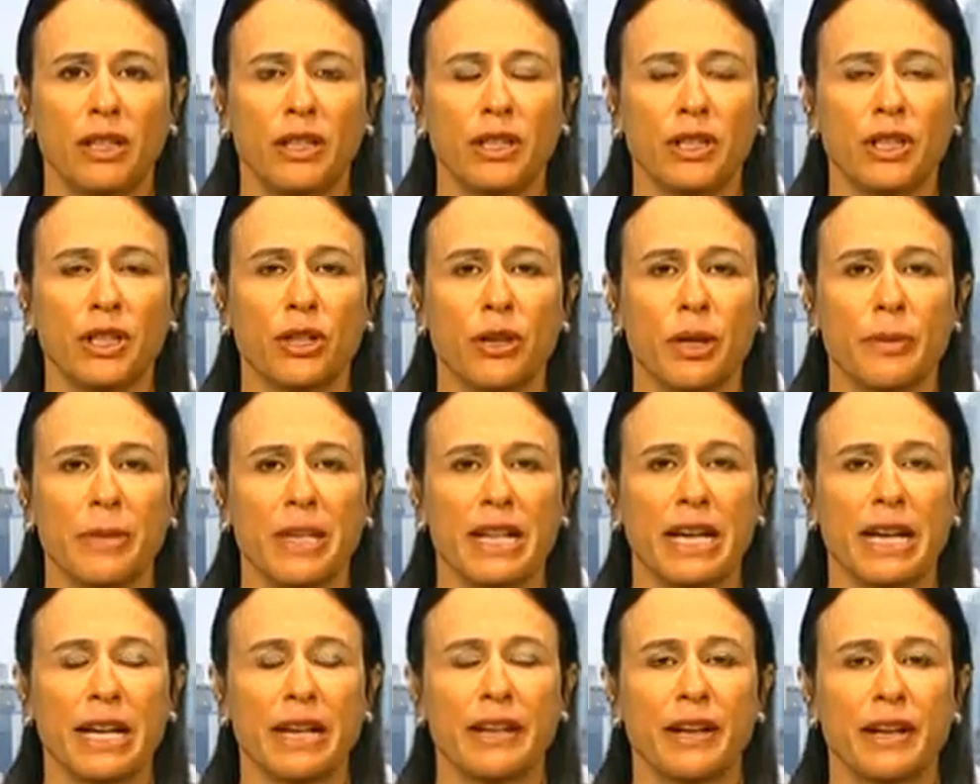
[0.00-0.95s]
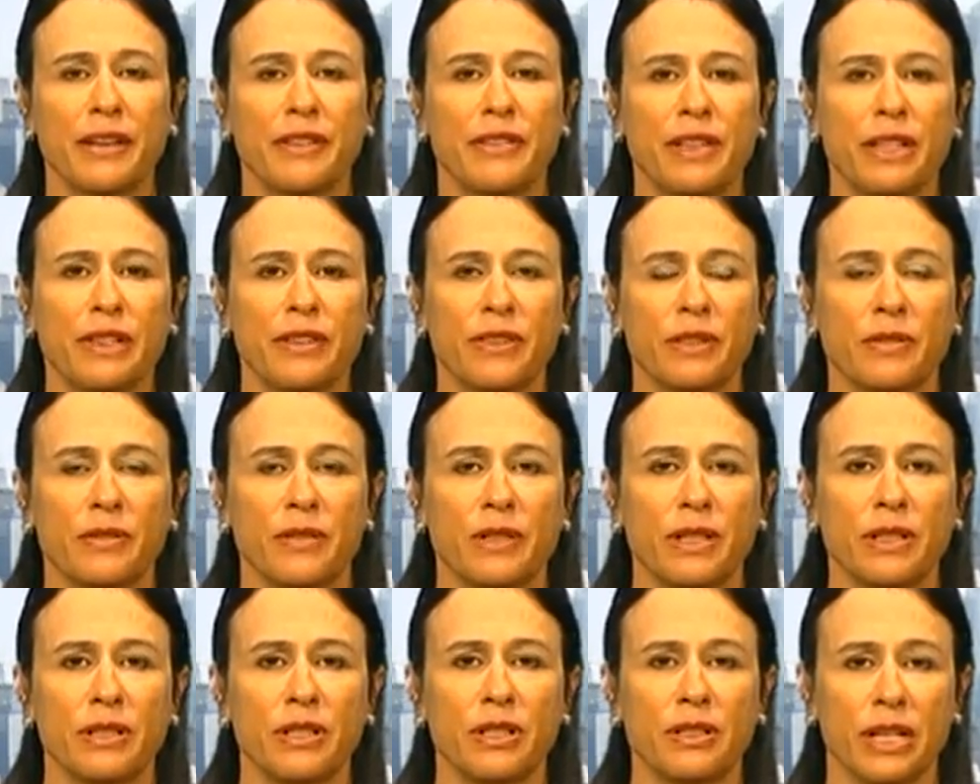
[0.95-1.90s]
you know, I mean, I, I, think that
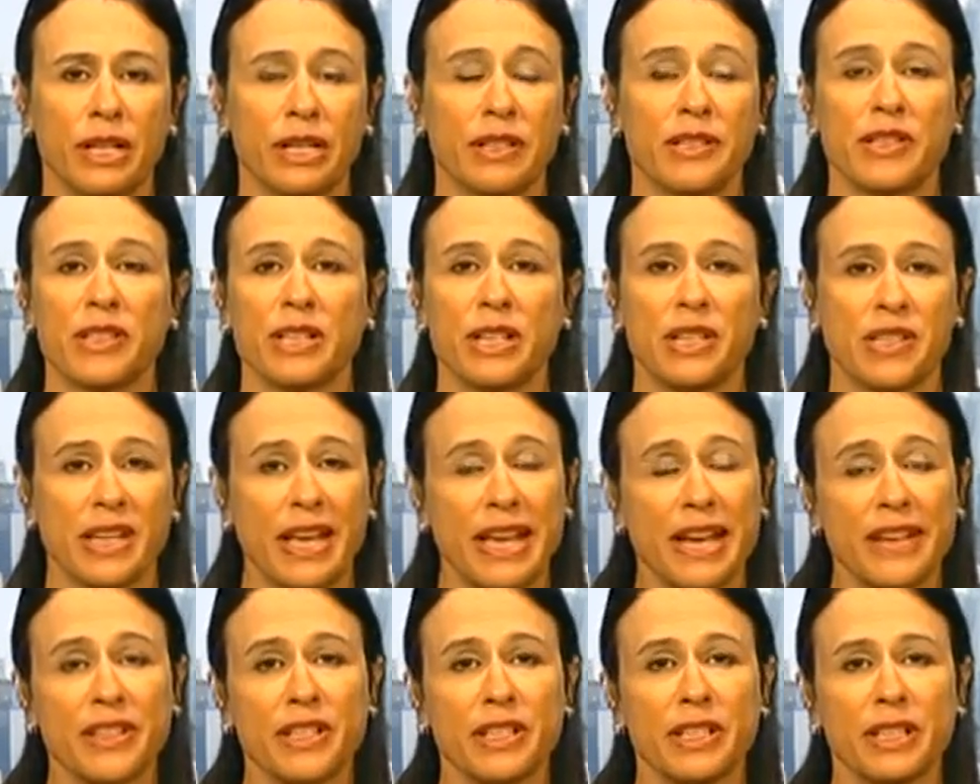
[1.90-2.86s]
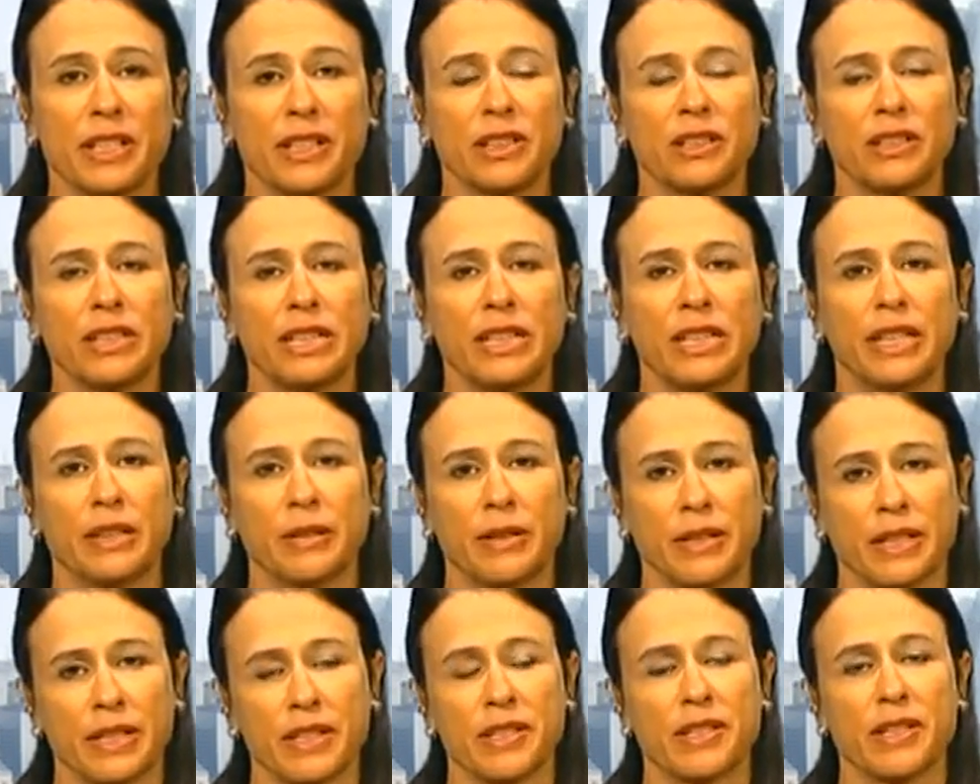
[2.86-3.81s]
in the United States, as in Italy, and
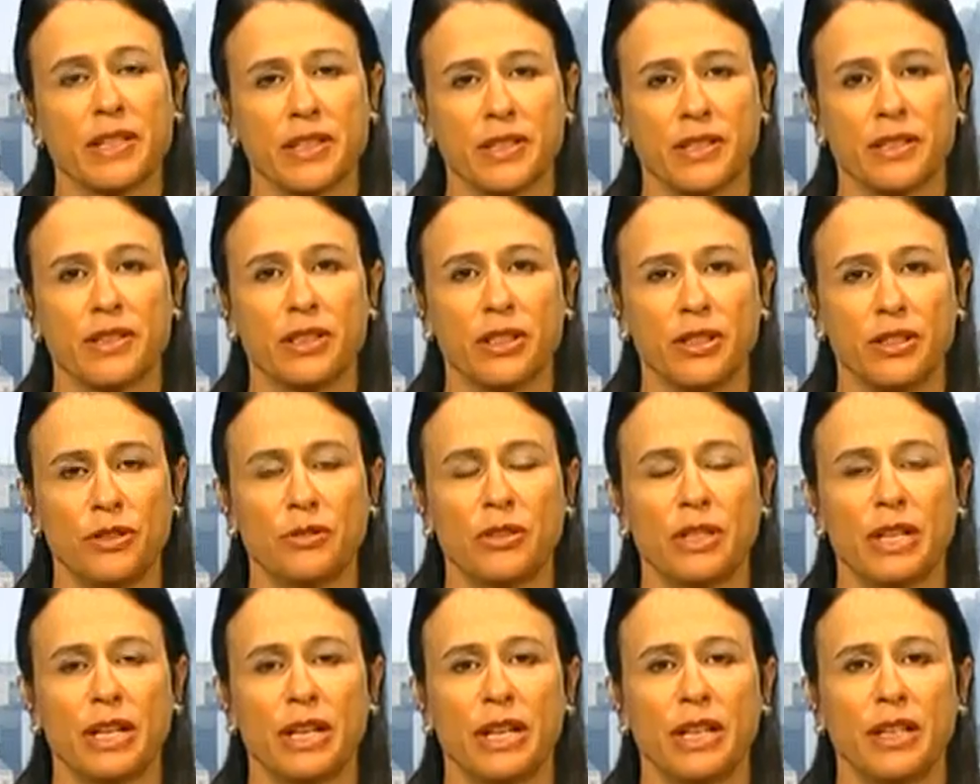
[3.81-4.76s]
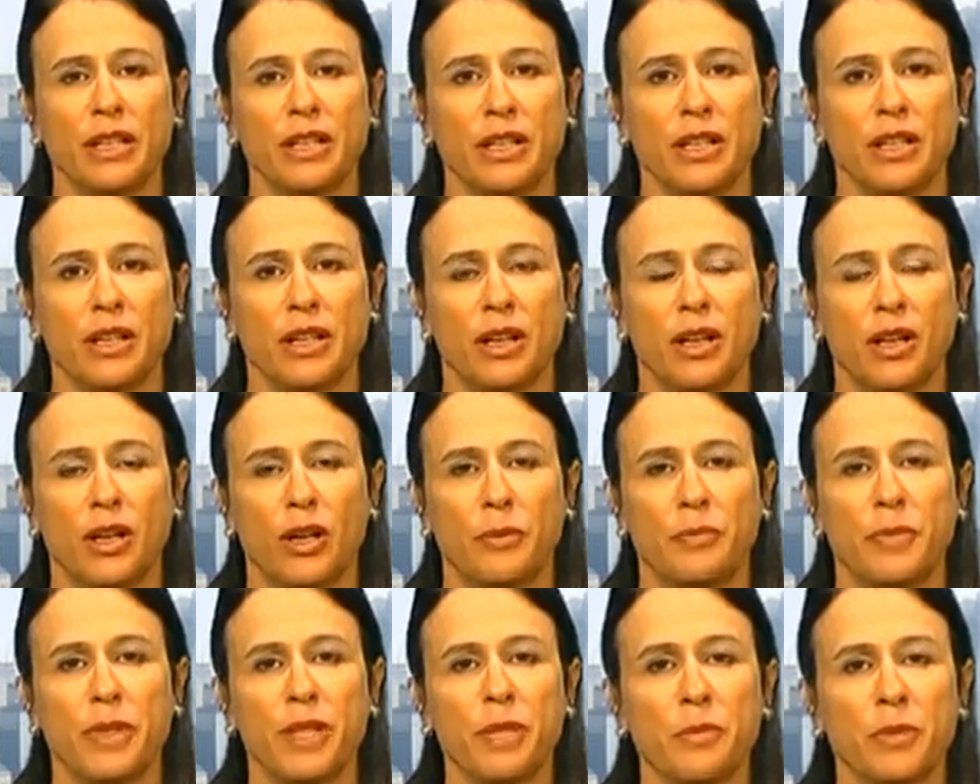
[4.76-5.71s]
I guess as in the UK, uh,
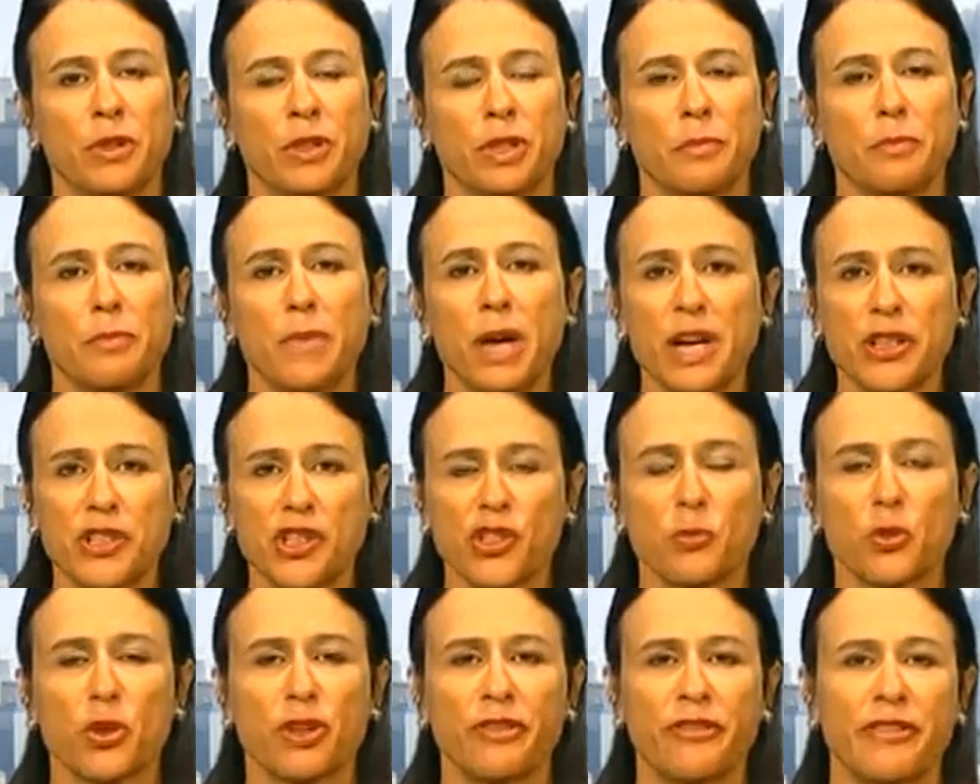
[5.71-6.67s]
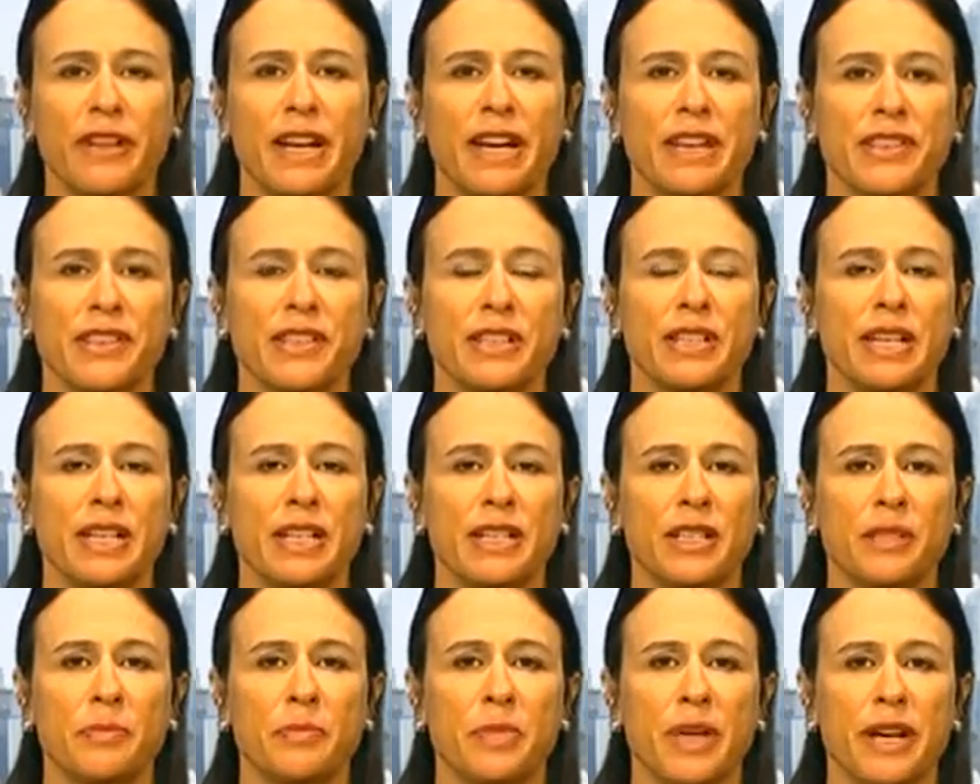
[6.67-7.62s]
people are much more
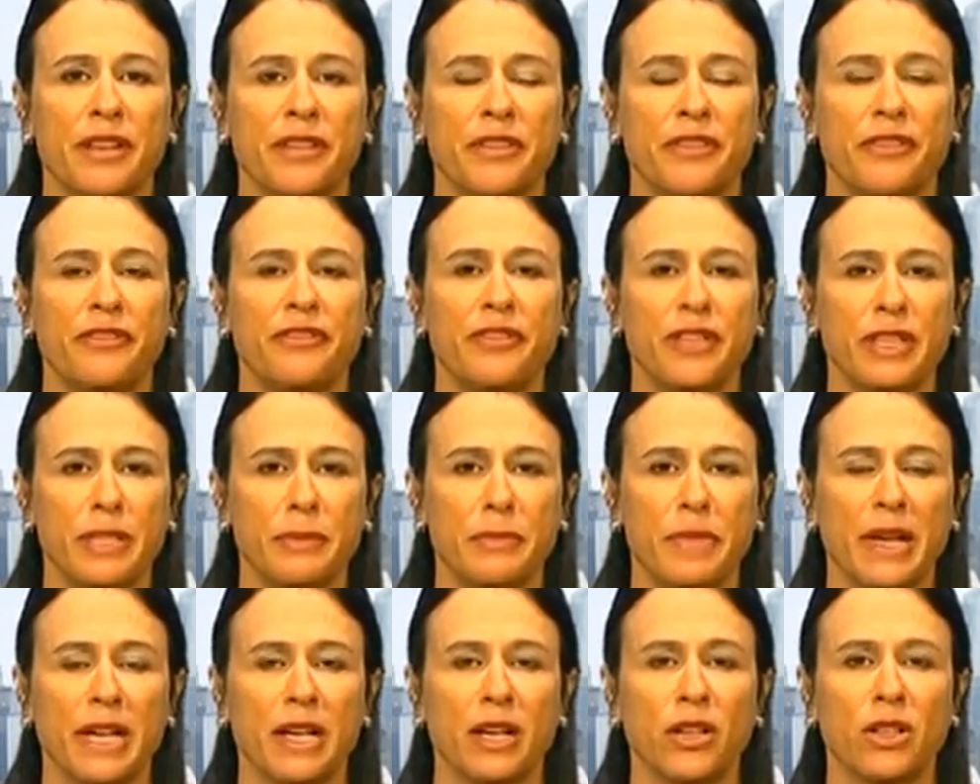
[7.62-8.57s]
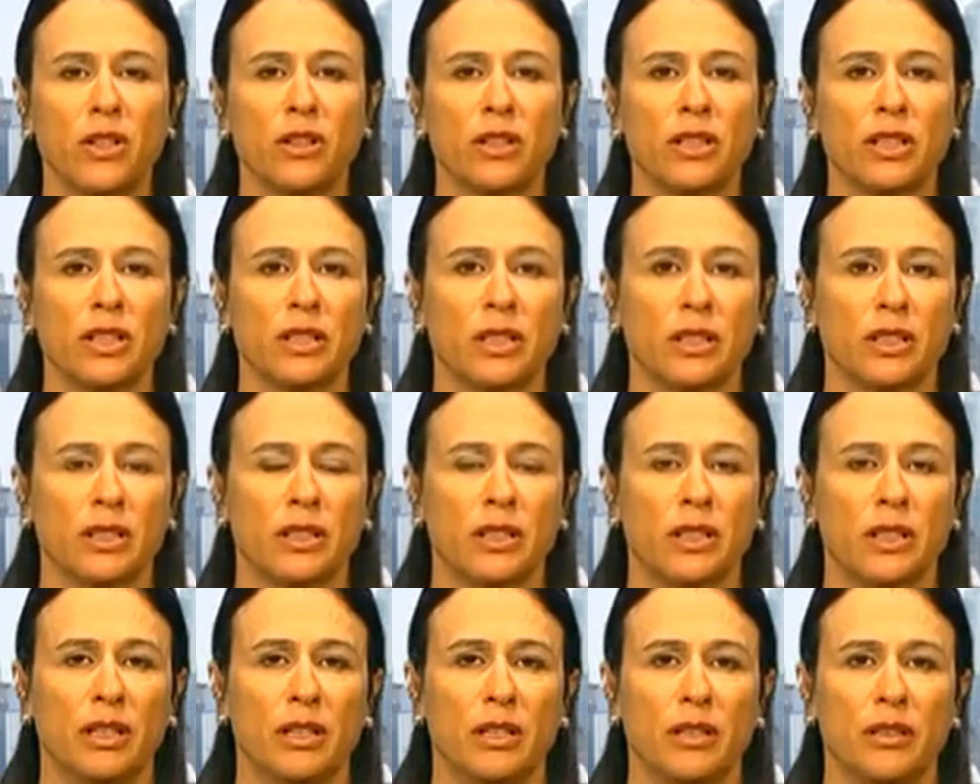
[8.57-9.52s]
fascinated by the female
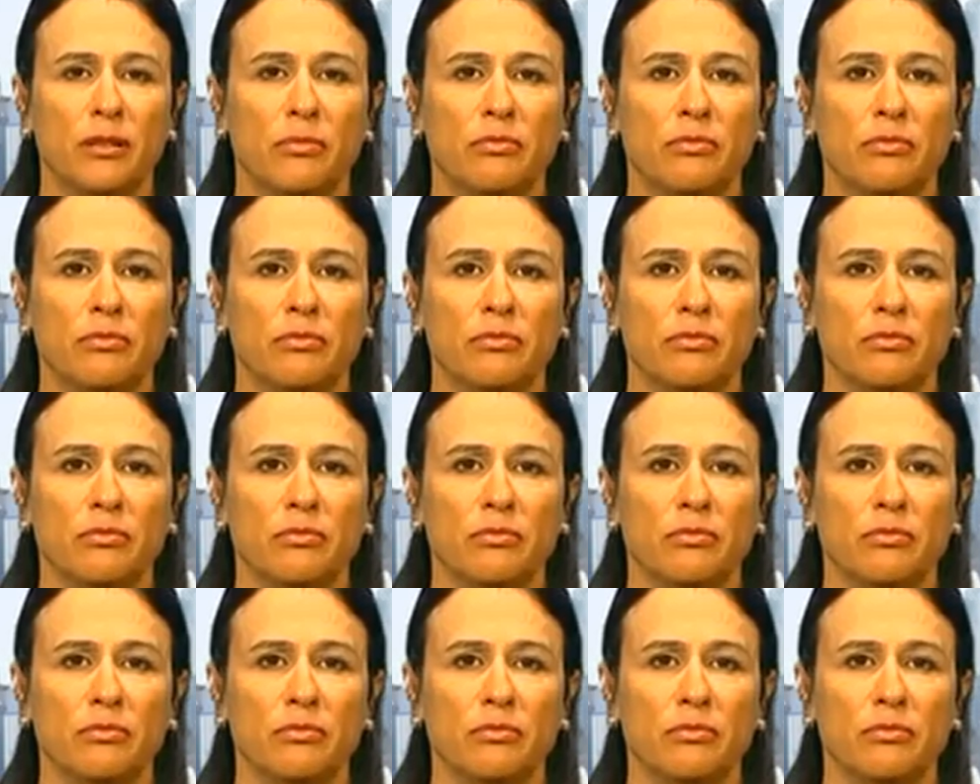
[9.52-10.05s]
um,